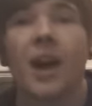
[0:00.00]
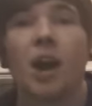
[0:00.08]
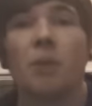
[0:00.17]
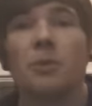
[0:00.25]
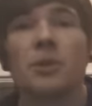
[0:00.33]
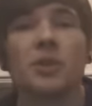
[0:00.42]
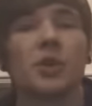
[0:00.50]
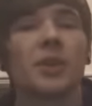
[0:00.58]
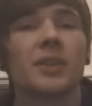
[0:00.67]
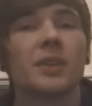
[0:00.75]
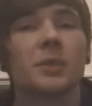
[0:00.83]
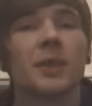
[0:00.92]
I hope you
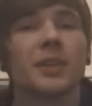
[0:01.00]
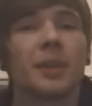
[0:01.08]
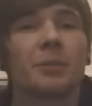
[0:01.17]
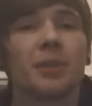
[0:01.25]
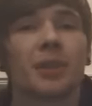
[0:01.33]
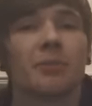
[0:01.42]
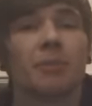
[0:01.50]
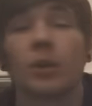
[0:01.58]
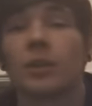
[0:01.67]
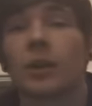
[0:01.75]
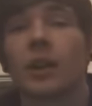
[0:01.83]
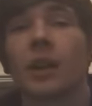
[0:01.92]
enjoyed this week's episode of
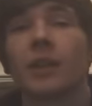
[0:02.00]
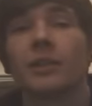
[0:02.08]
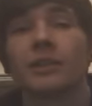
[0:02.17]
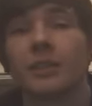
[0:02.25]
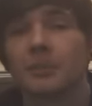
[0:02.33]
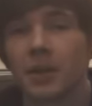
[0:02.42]
PokeClass.